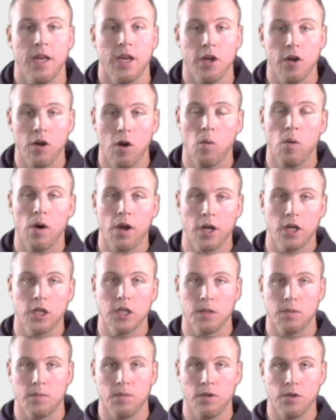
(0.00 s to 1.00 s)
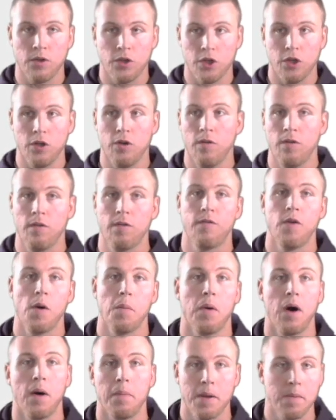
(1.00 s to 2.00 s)
and you don't want to just do
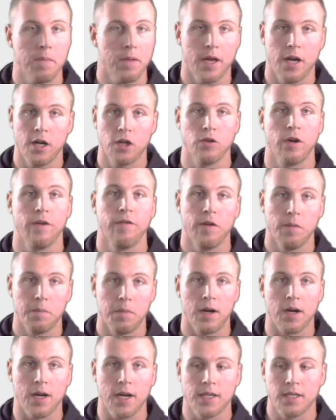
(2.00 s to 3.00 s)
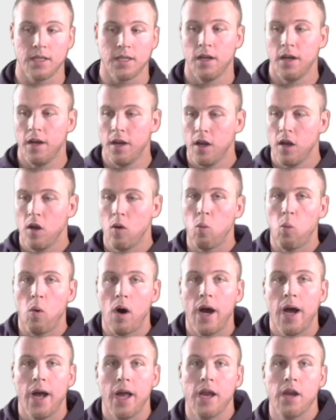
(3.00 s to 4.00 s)
football, people that enjoy football, because
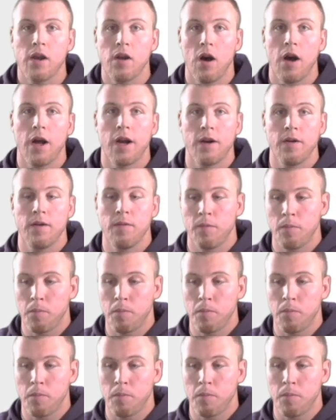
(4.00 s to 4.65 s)
why not